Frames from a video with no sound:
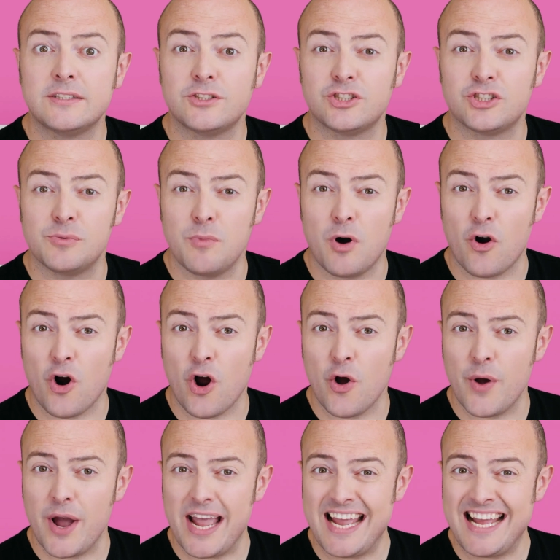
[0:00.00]

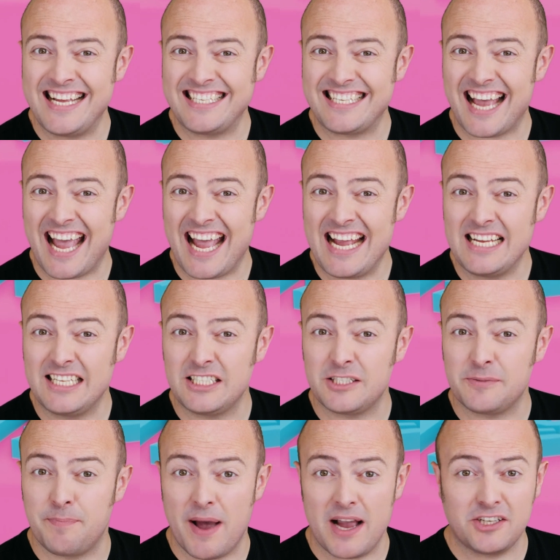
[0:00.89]
Tomorrow is a
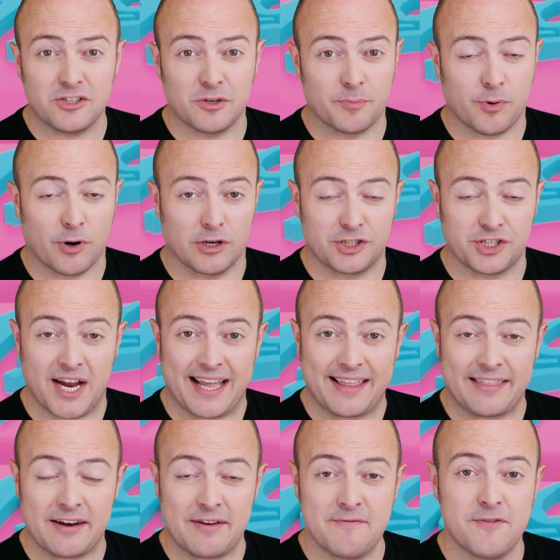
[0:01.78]
special
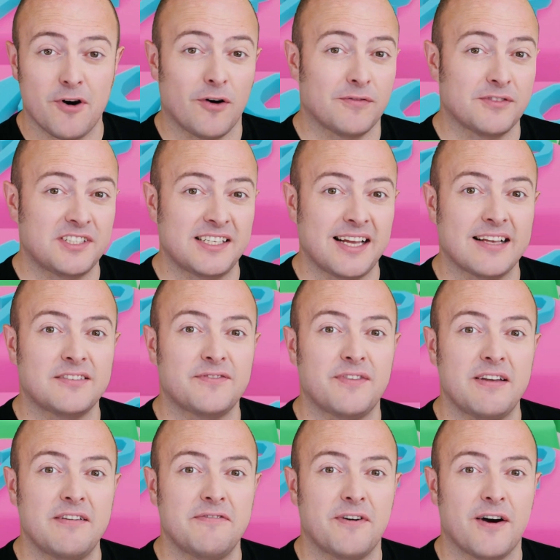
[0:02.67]
project that involves
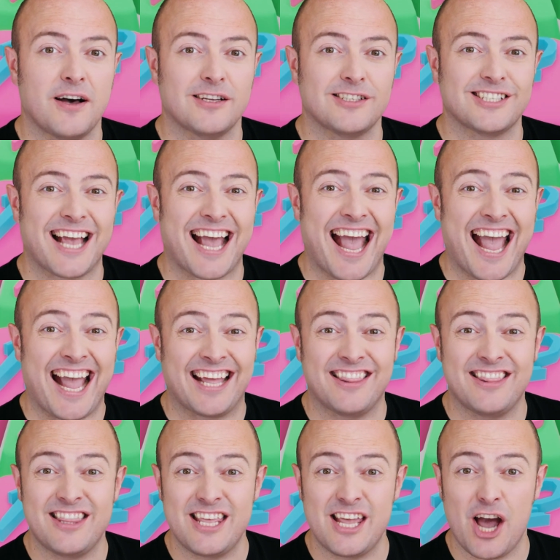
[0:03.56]
CSV files
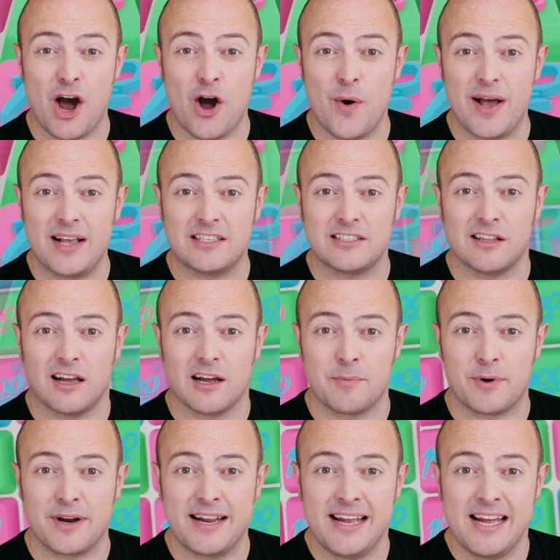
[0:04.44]
and the OS
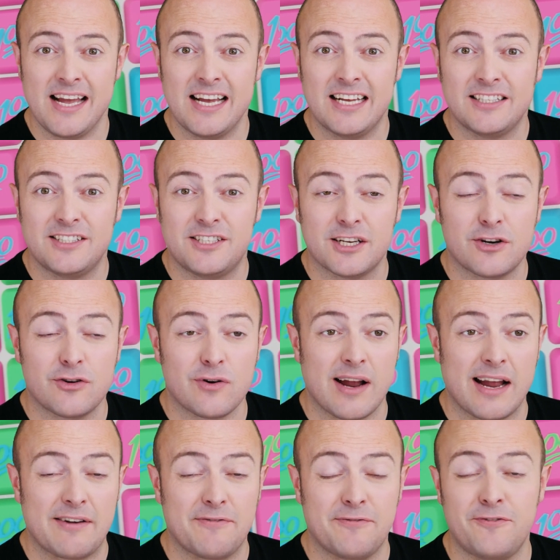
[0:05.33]
library to
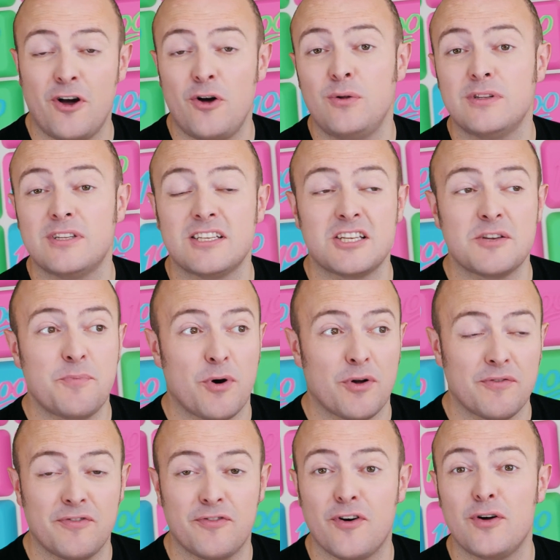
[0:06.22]
create folders upon
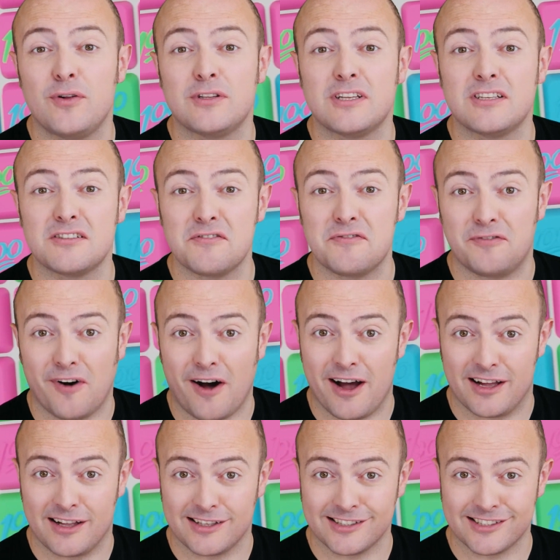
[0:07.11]
folders of
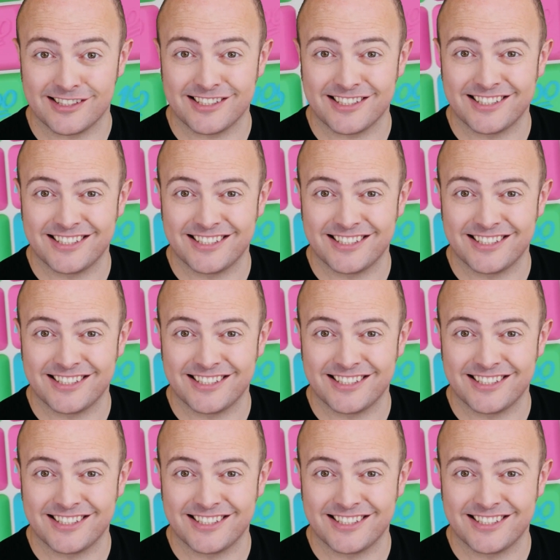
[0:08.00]
files.